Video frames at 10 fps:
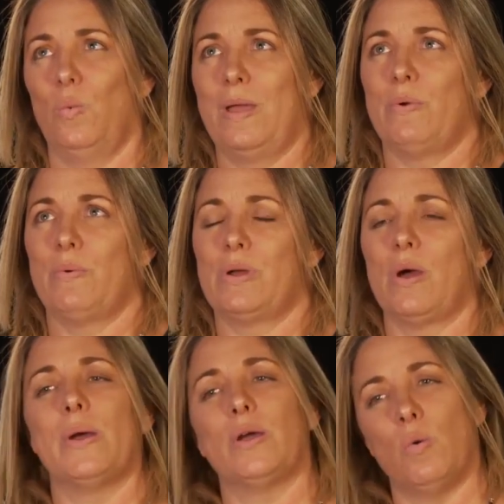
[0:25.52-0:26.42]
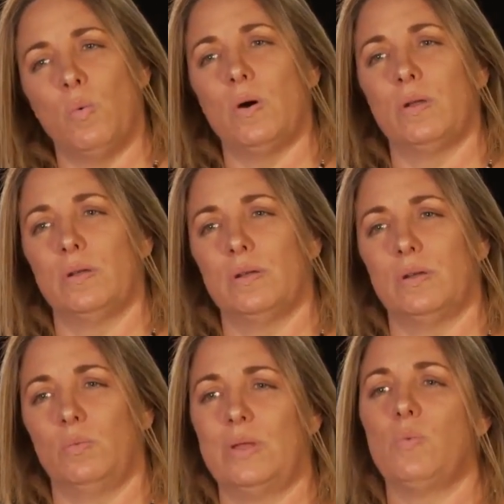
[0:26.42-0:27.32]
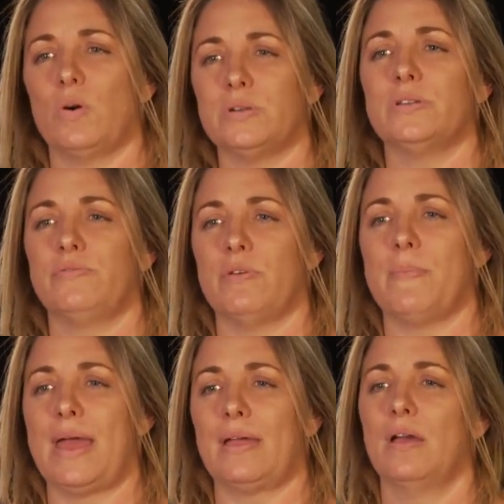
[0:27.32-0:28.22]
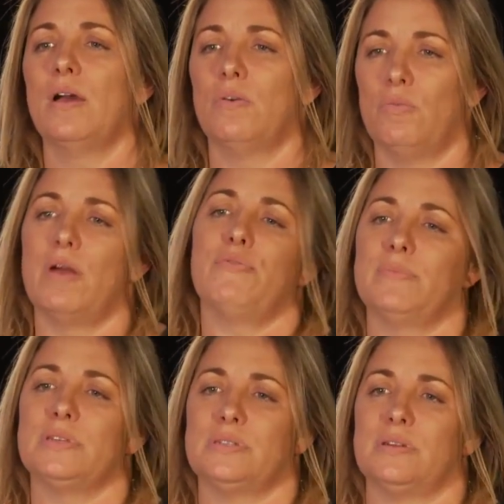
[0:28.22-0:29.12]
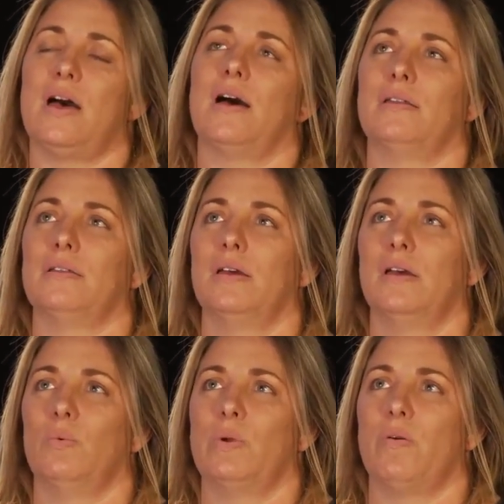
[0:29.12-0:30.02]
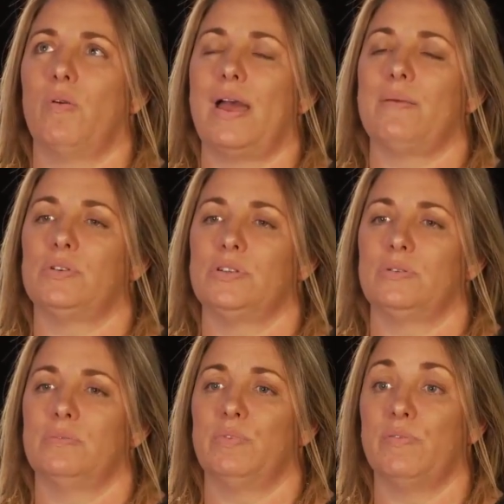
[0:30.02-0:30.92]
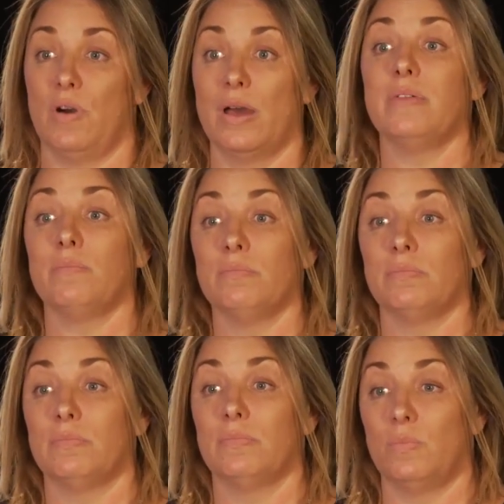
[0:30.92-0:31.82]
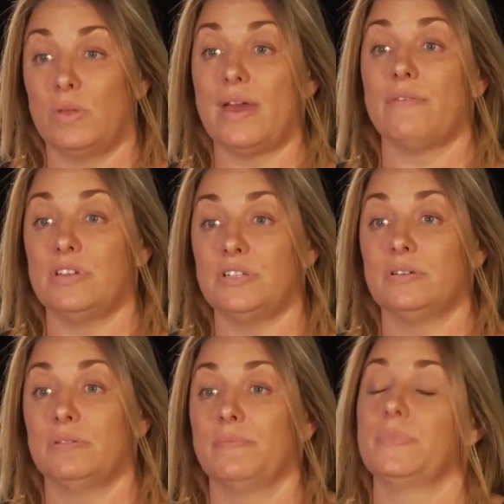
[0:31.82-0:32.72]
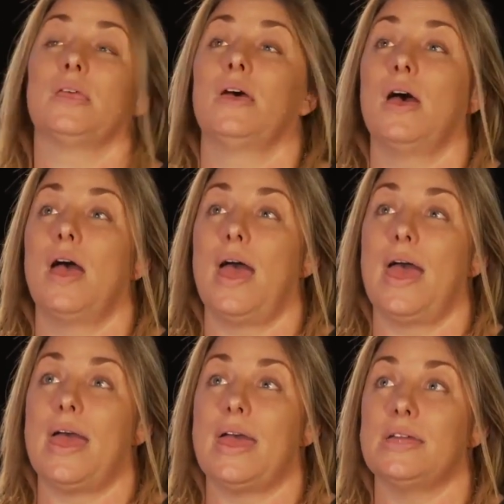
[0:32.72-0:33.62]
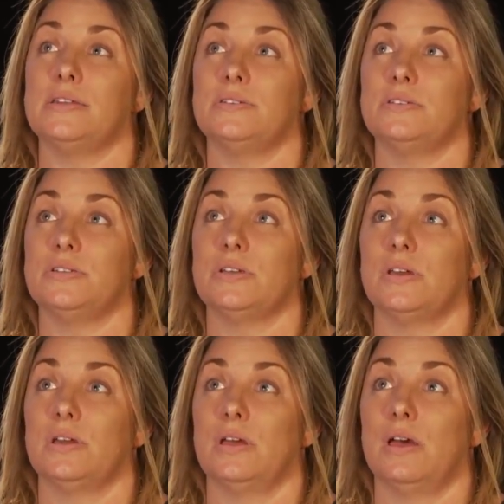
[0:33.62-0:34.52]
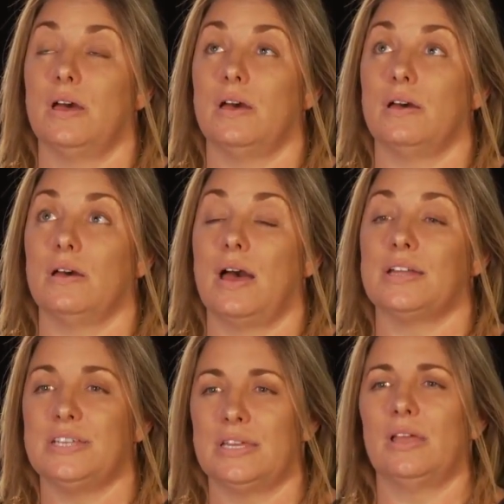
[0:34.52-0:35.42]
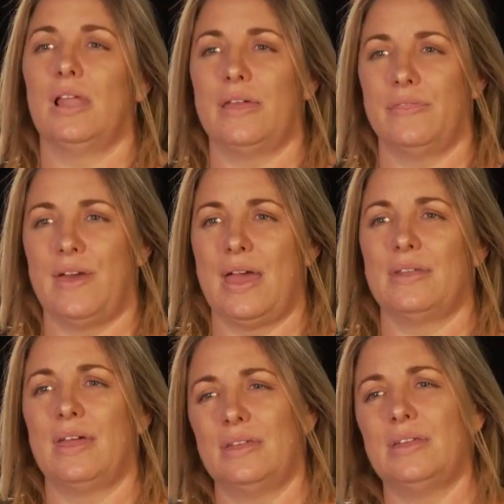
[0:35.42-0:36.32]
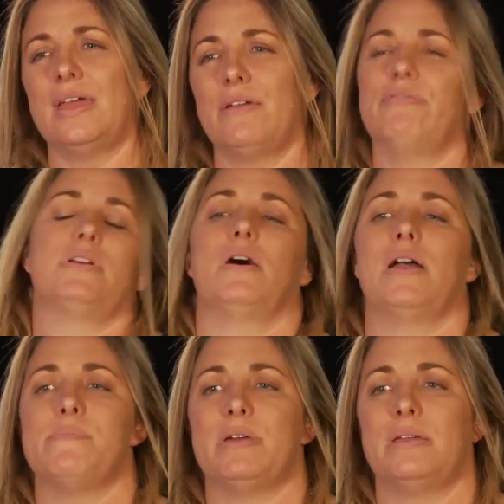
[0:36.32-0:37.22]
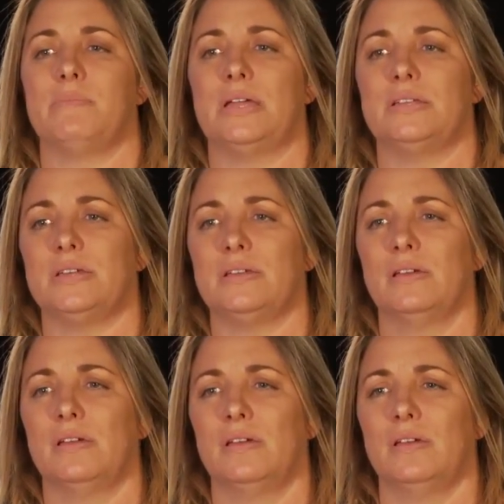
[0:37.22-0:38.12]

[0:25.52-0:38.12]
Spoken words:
we were going or what we wanted for Mac. Right from the start, we were able to provide them with our vision and articulate that. And in every IEP meeting,